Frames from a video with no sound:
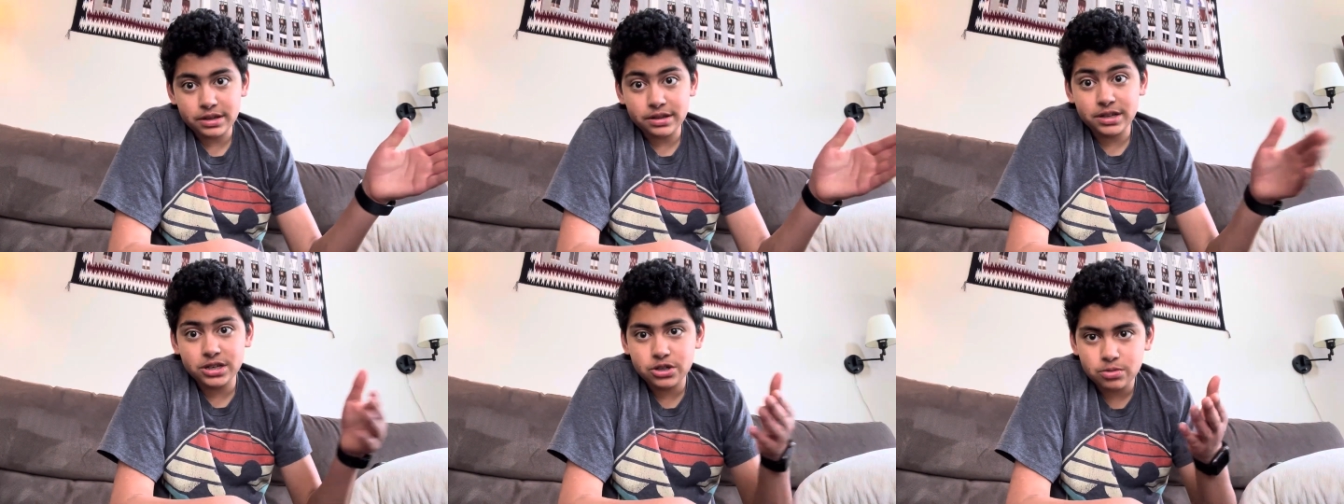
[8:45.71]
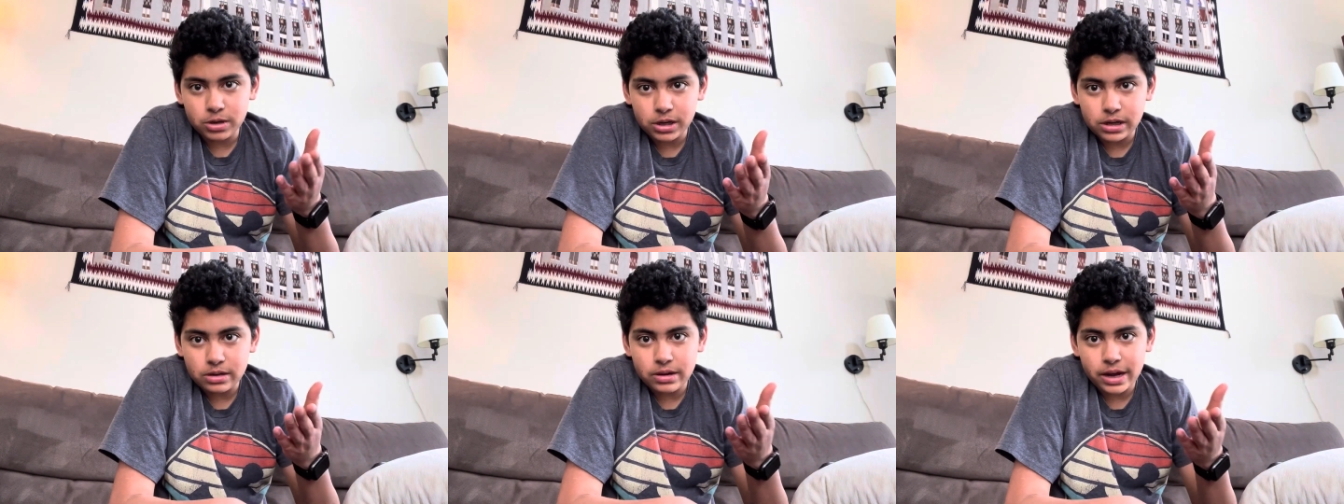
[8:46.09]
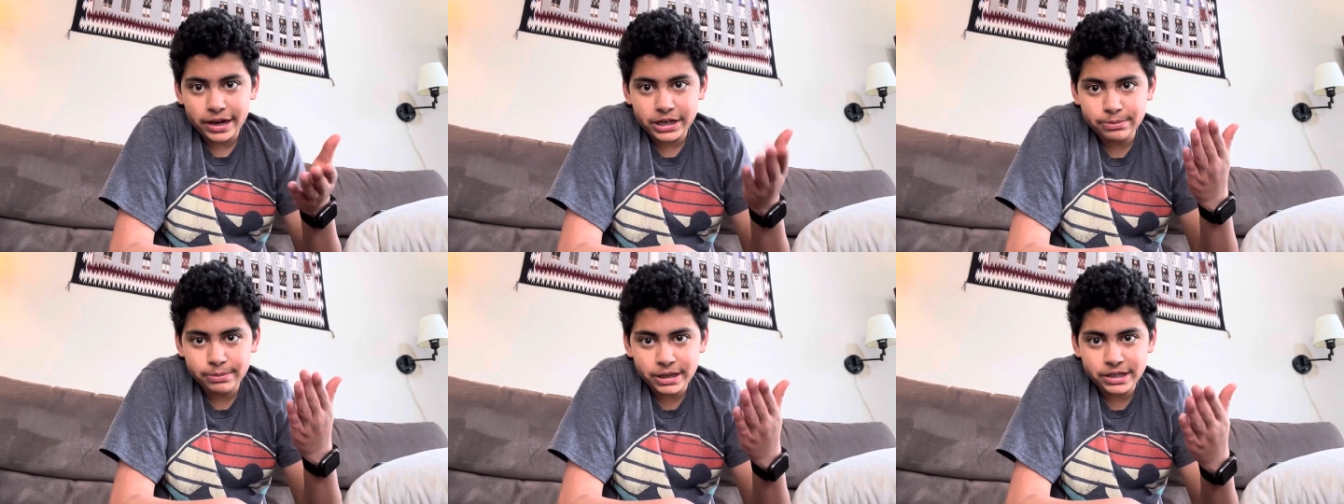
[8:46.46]
This is what
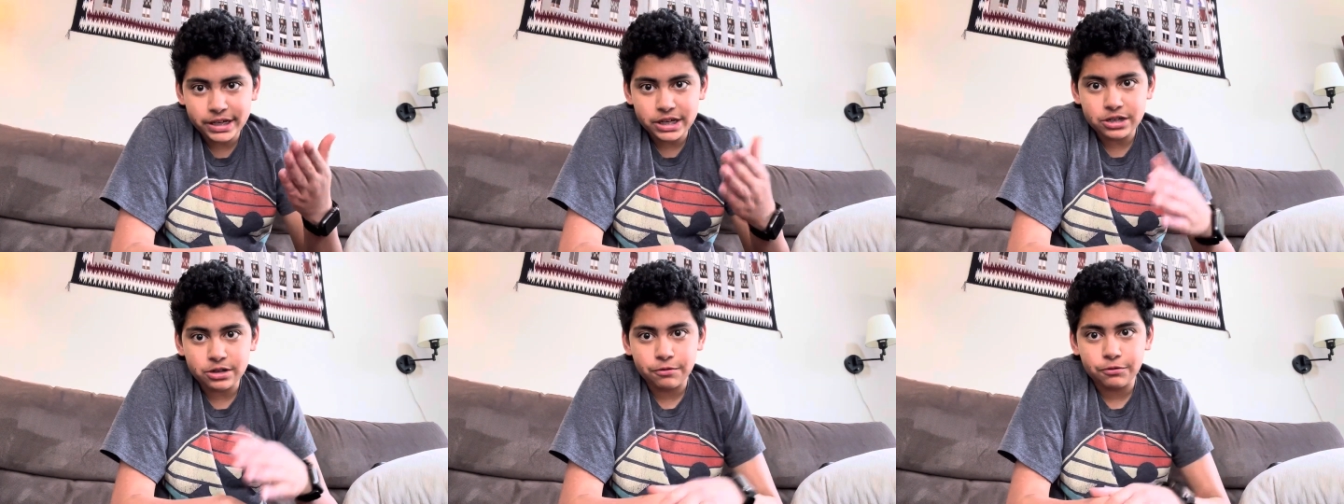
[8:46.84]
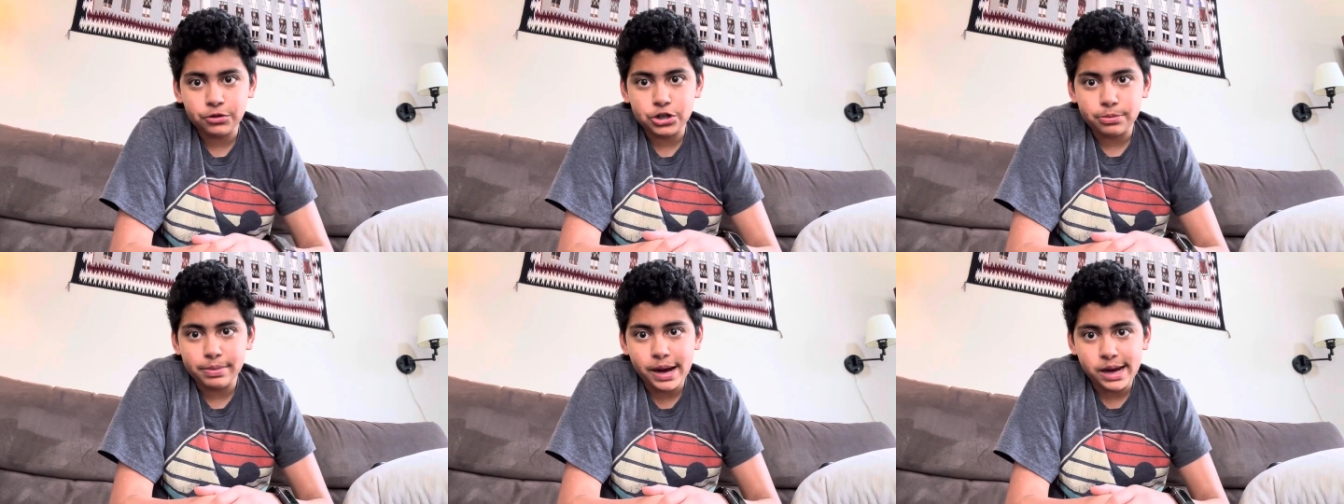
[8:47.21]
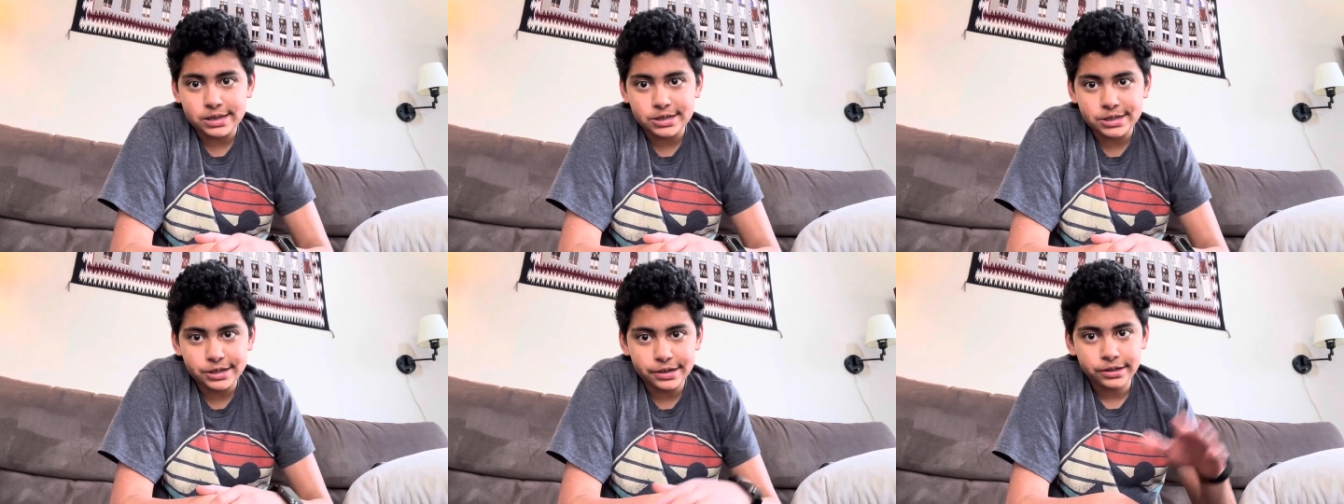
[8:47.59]
X Men Days of Future
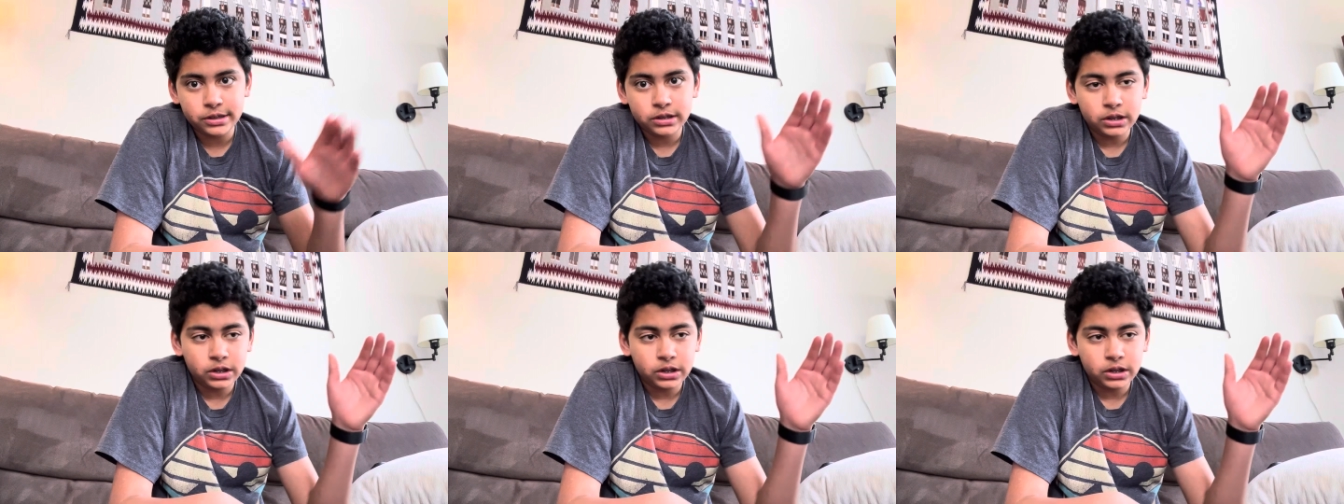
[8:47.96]
Past did: